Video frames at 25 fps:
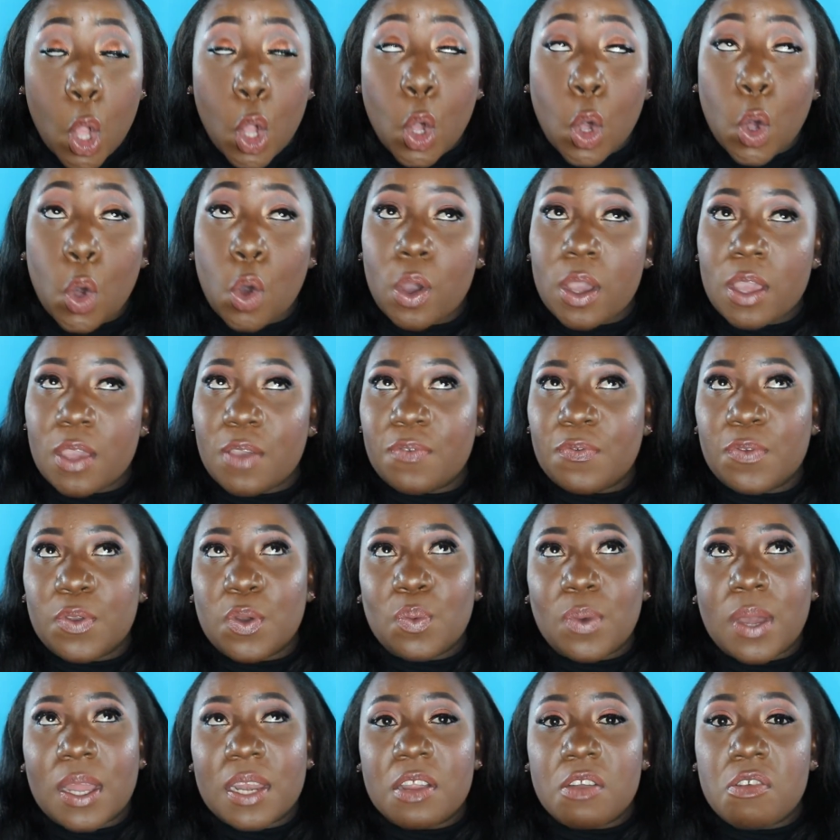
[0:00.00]
or if you
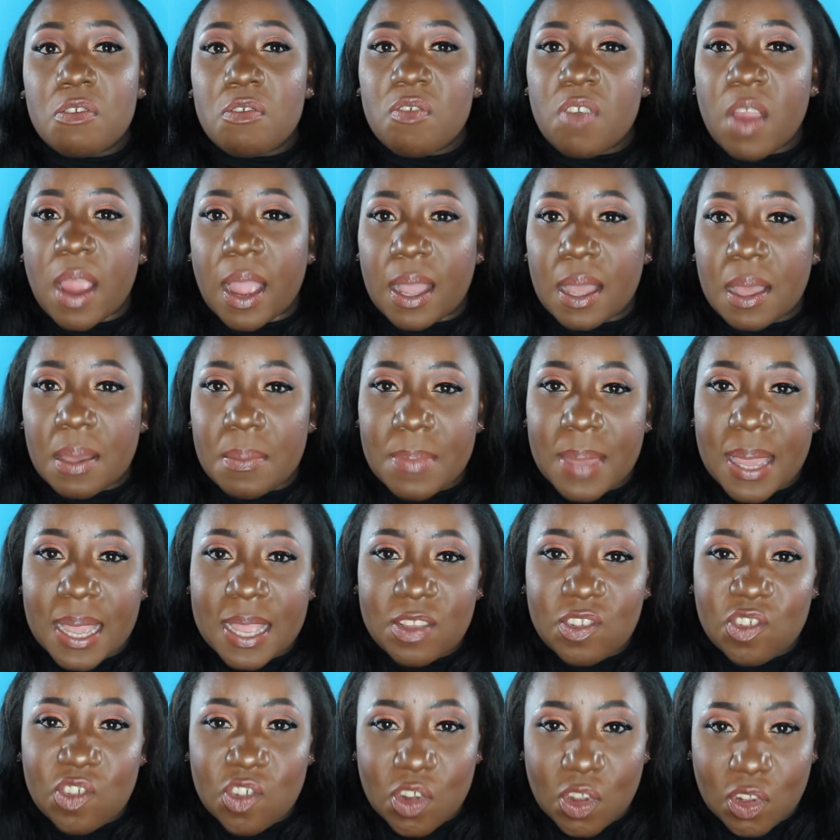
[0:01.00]
want to
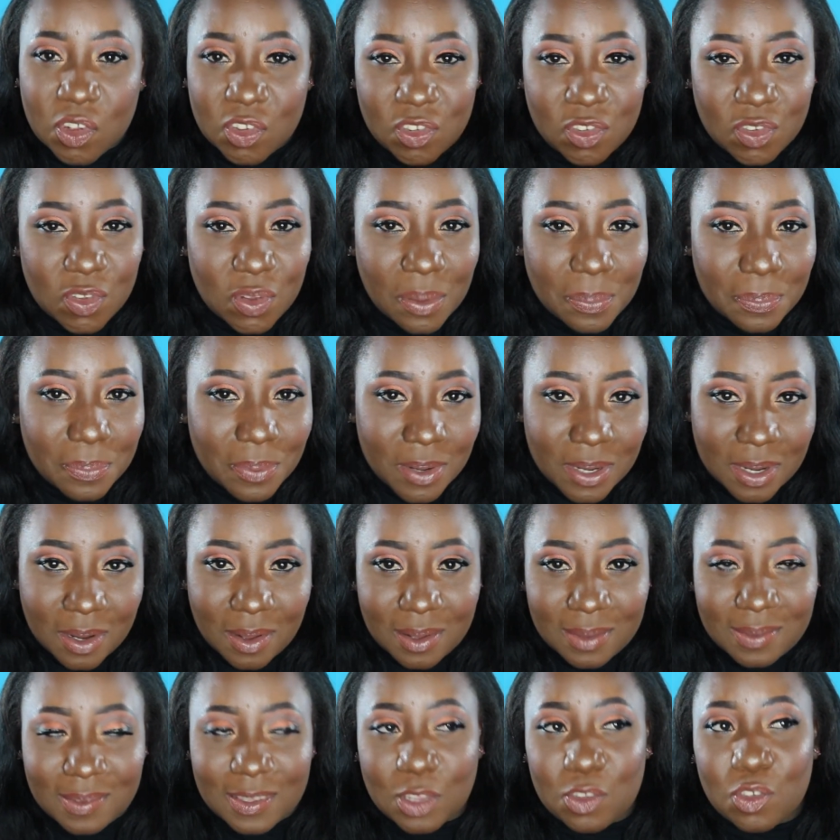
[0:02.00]
recommend drugstore
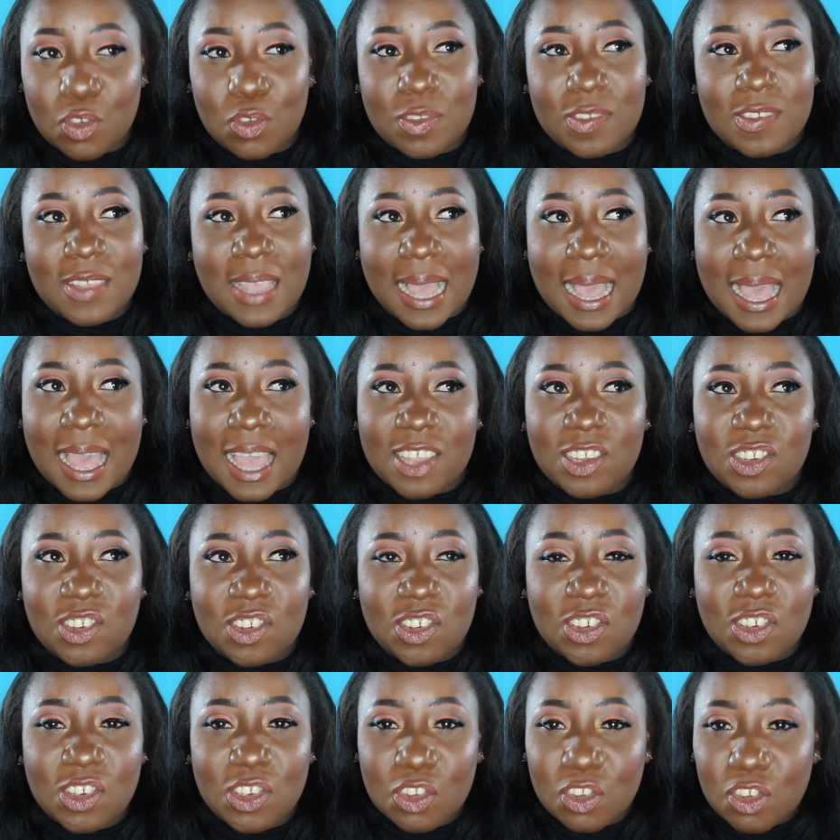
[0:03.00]
products that you think I
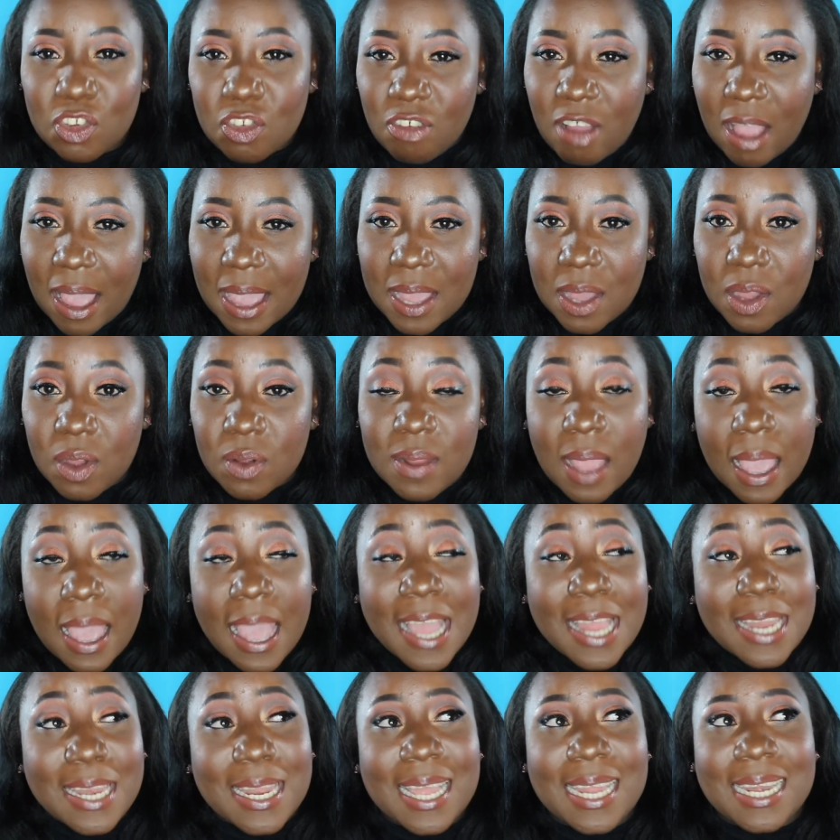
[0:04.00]
should try out,
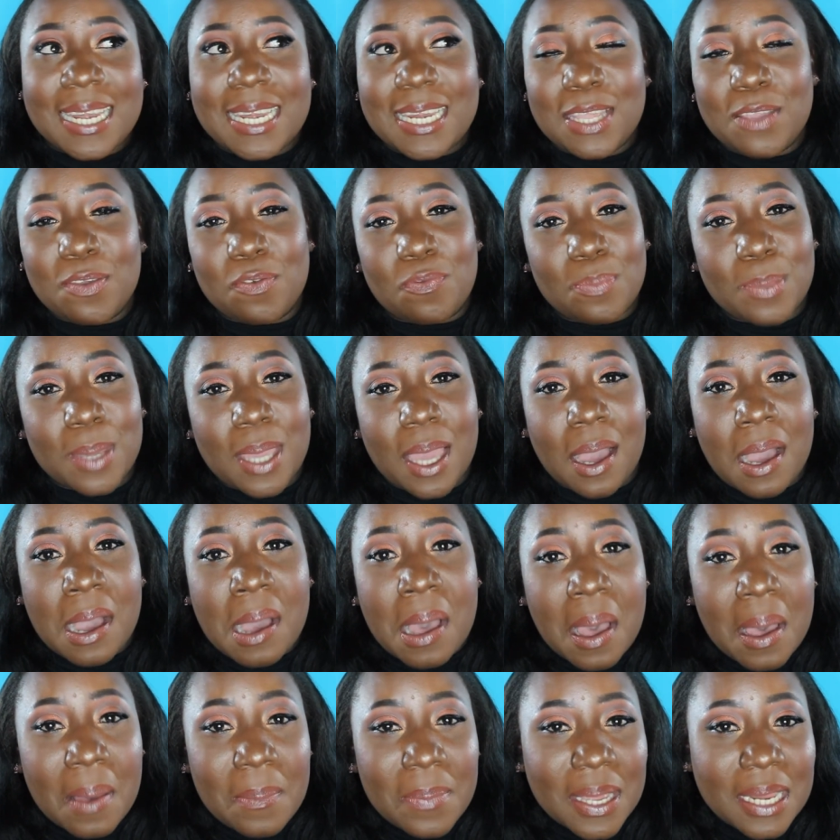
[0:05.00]
then leave me a
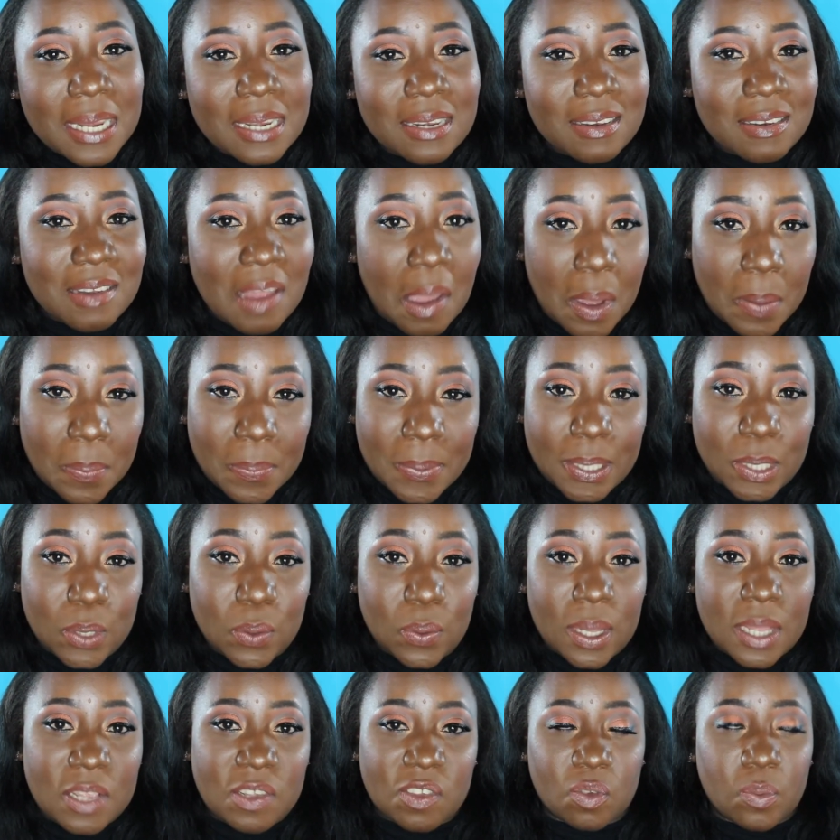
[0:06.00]
comment down below
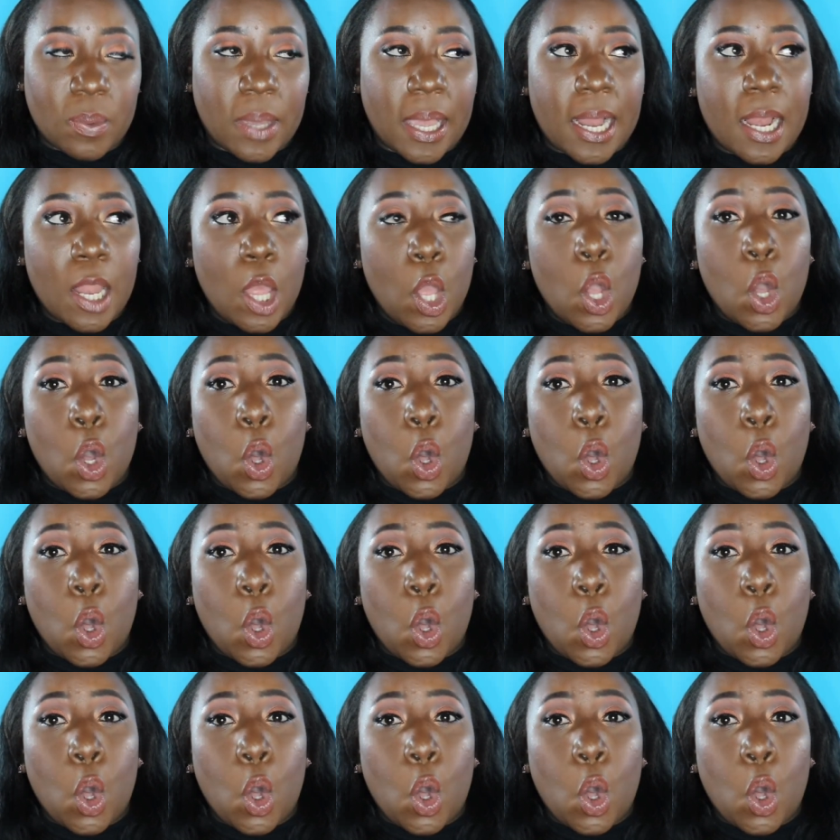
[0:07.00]
as well.